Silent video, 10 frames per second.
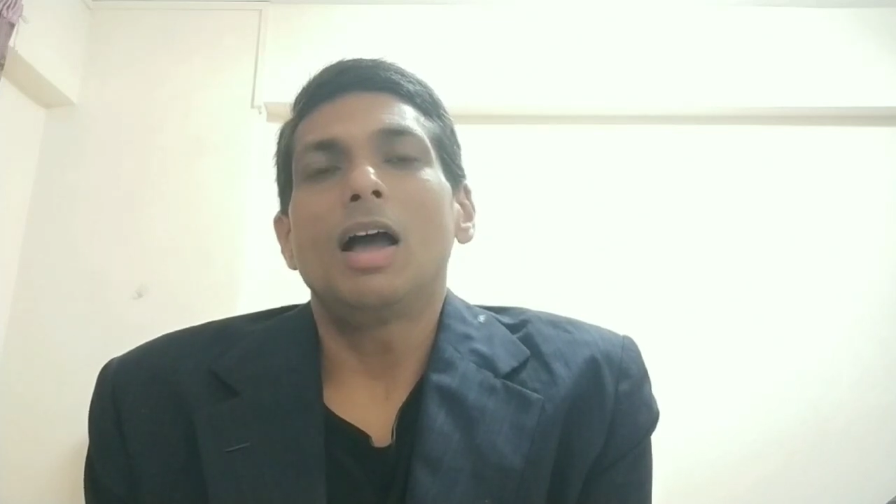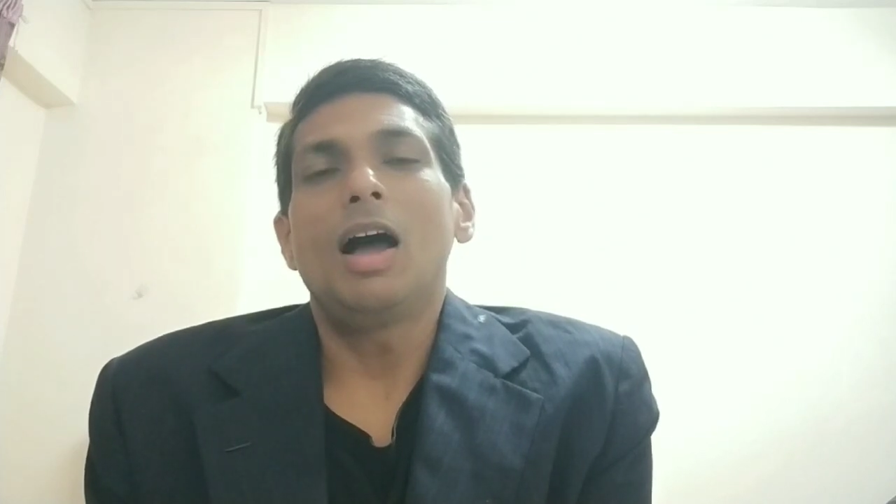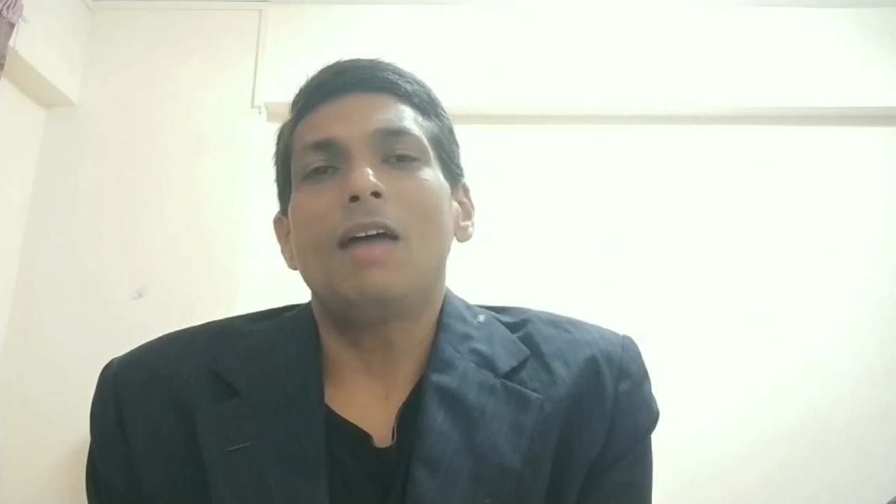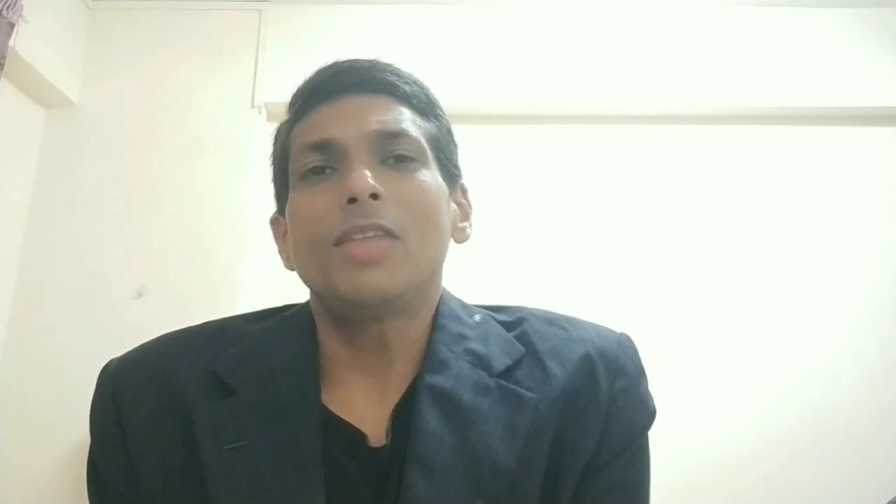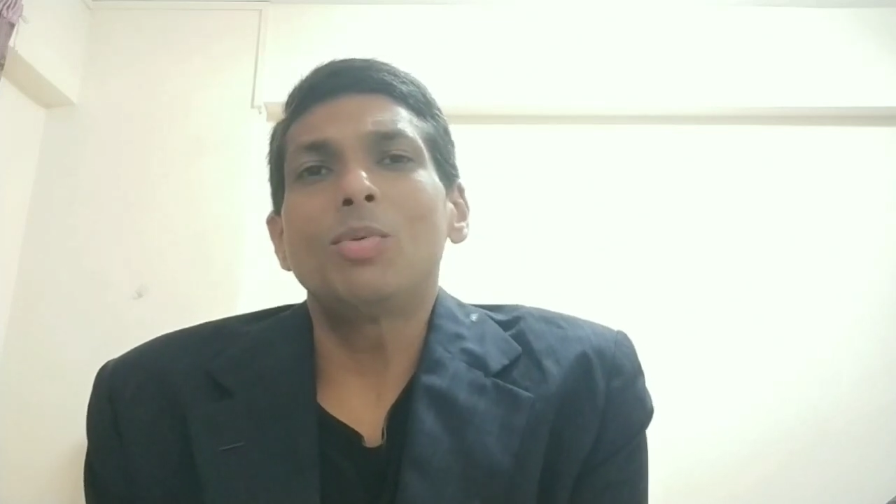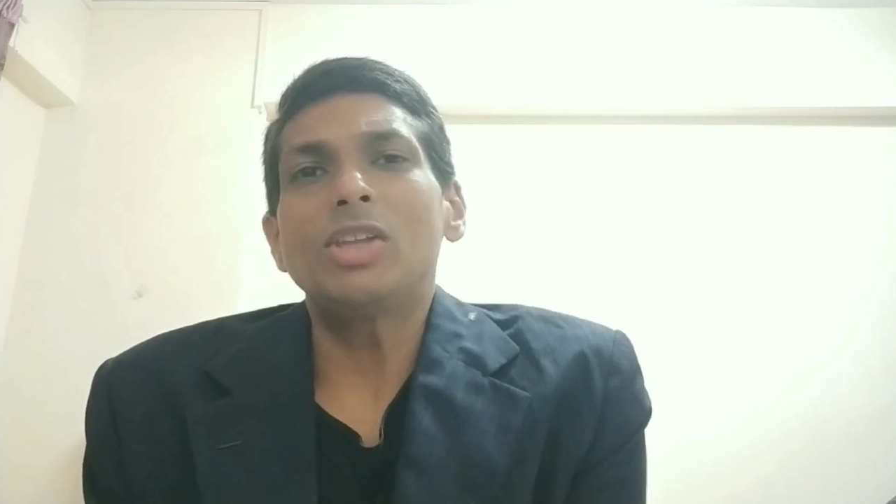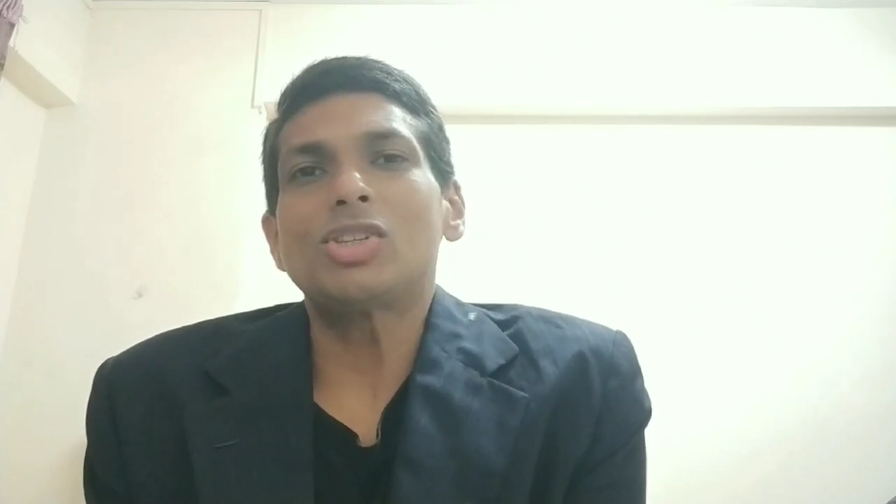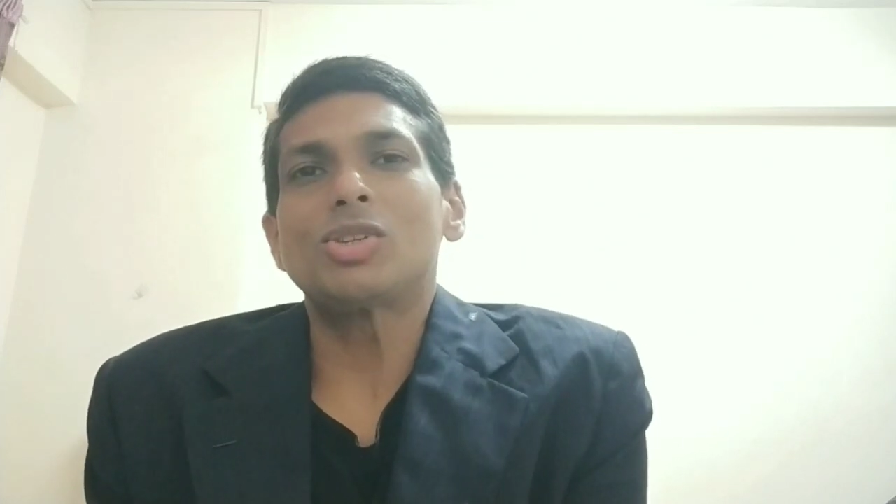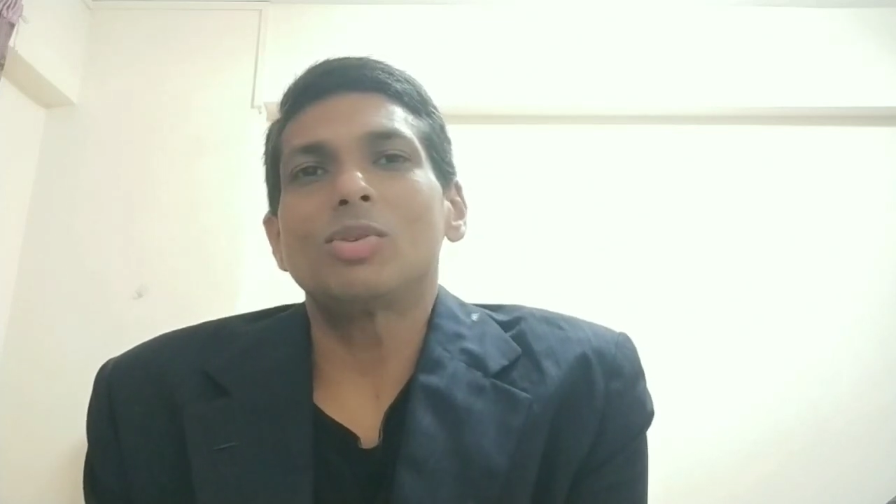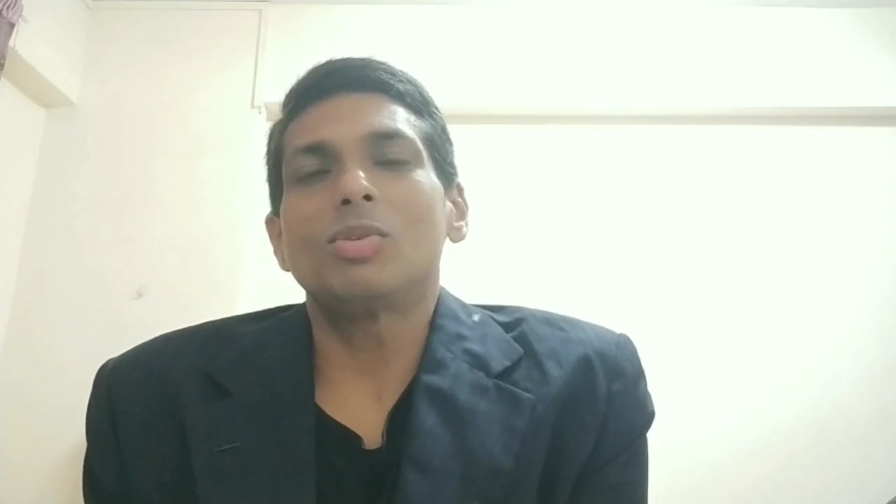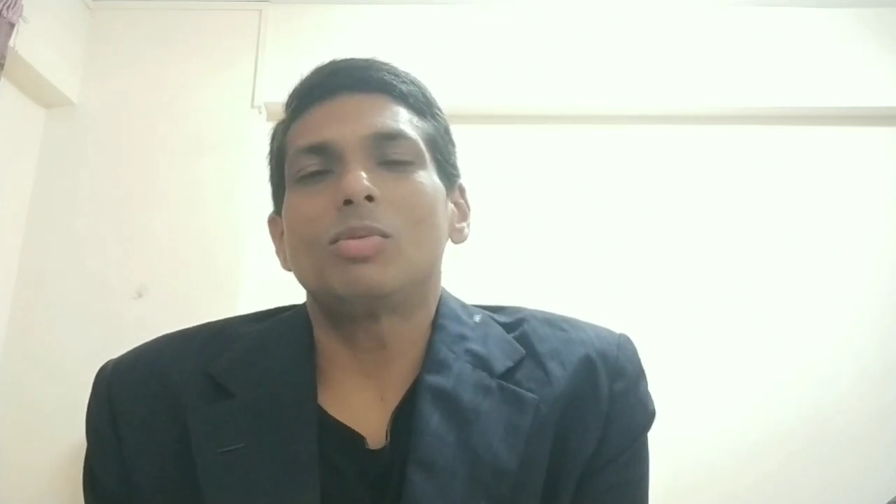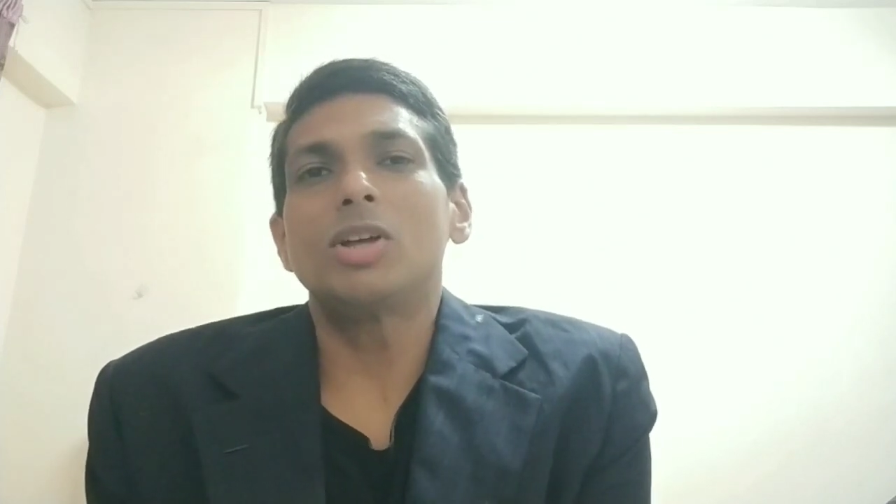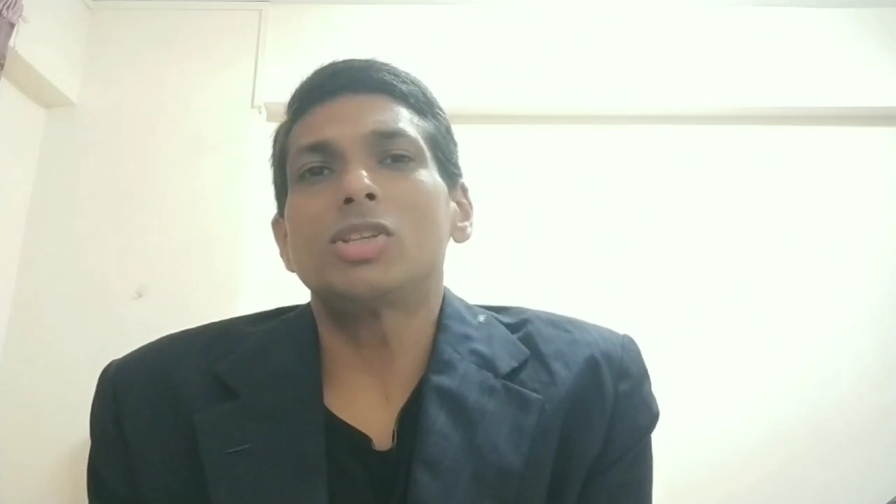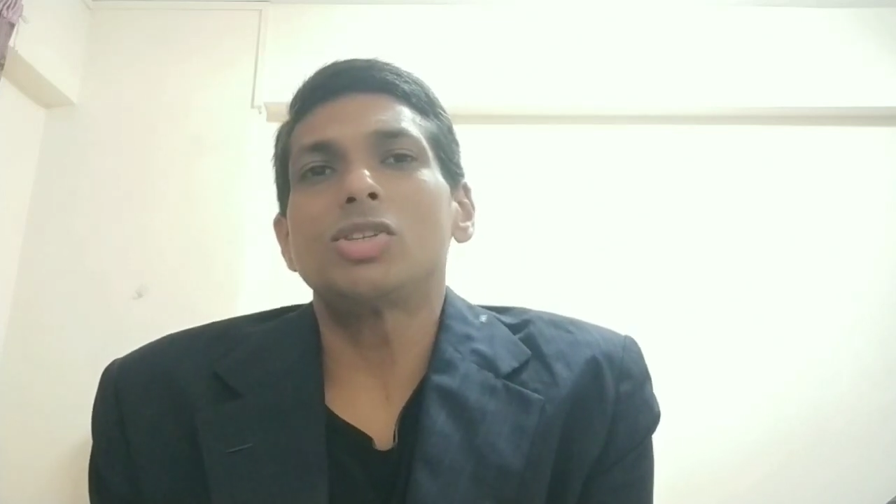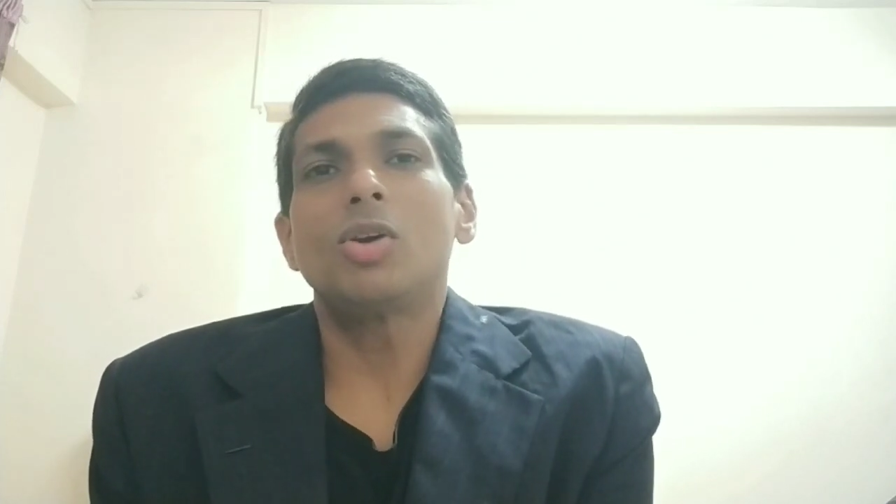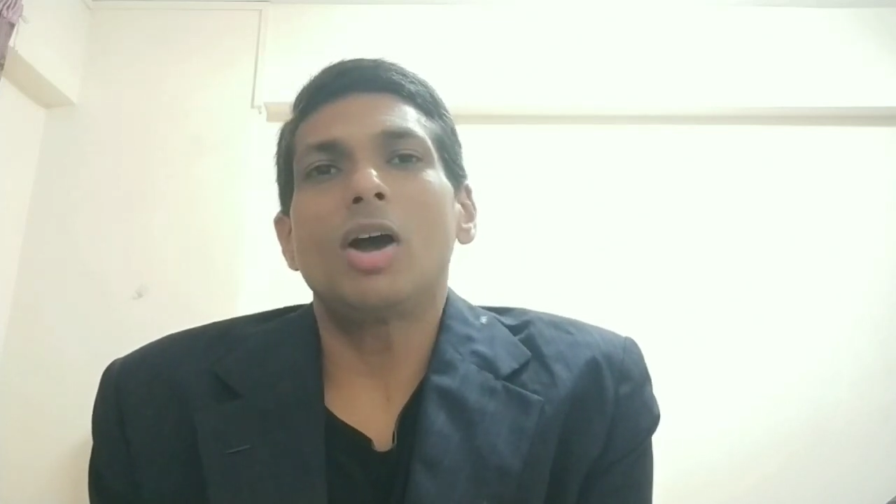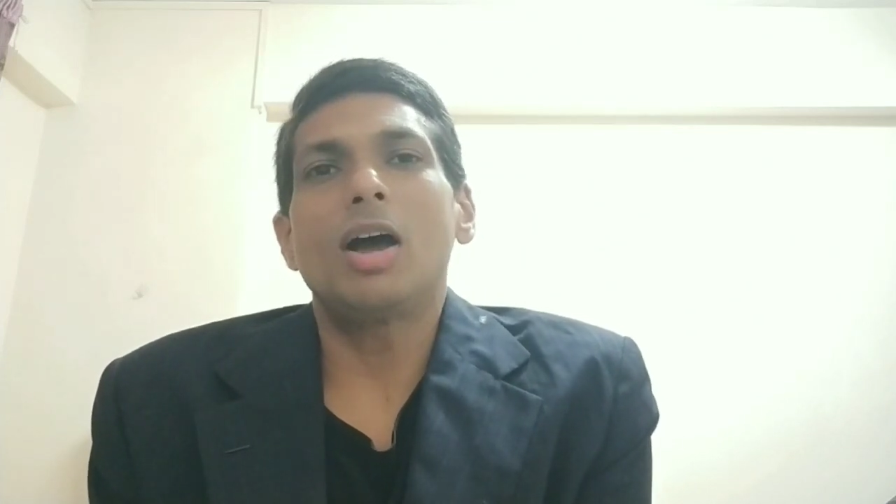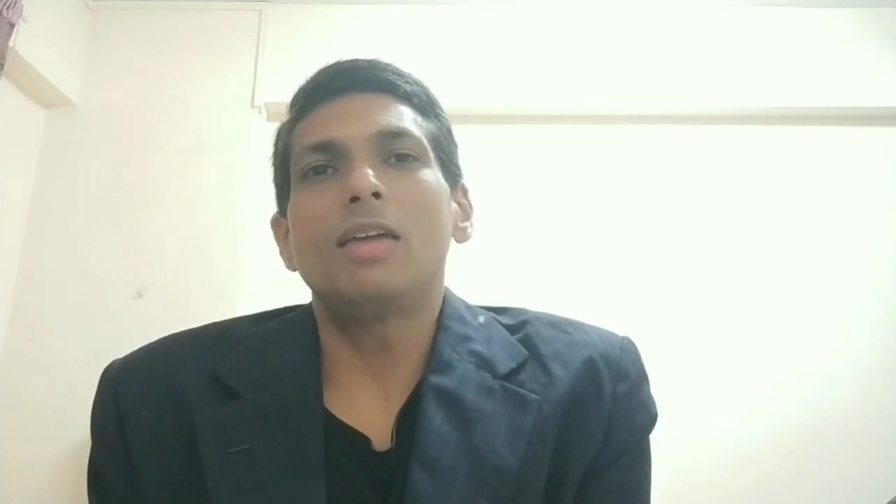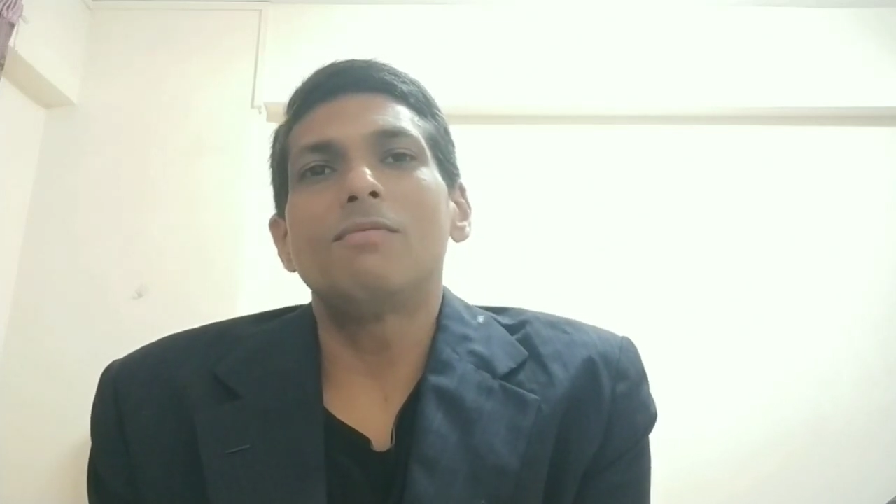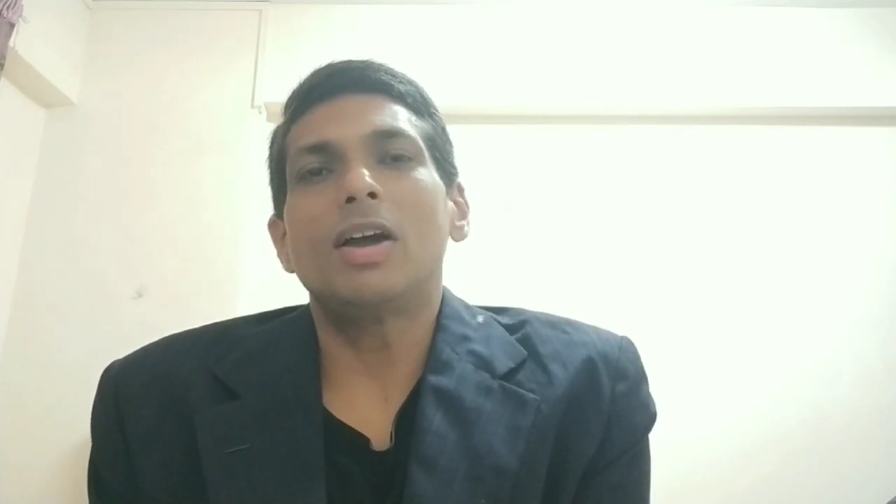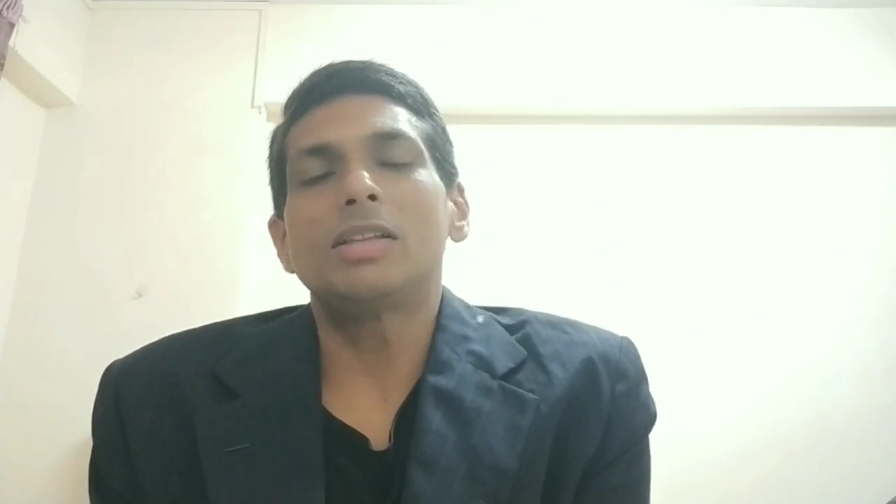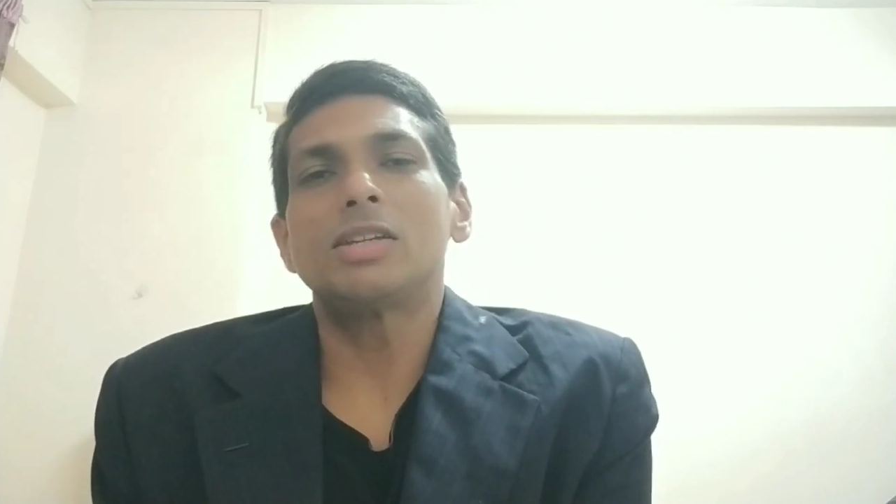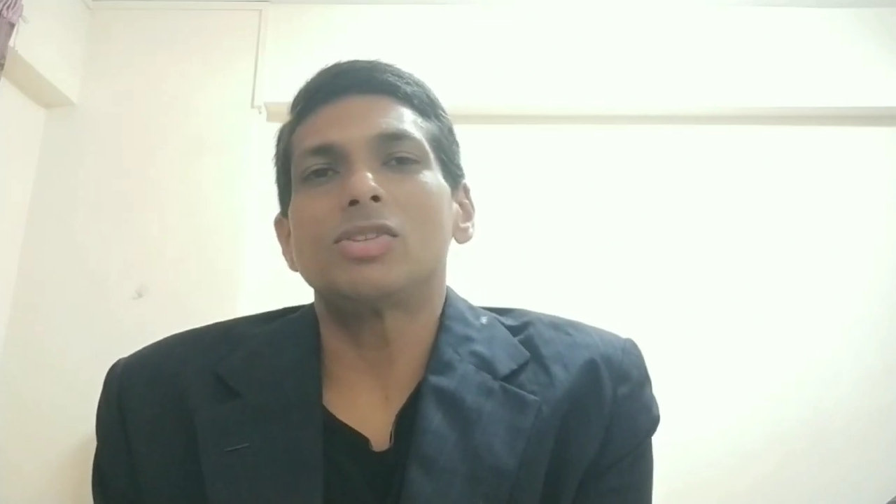After which, once you are invited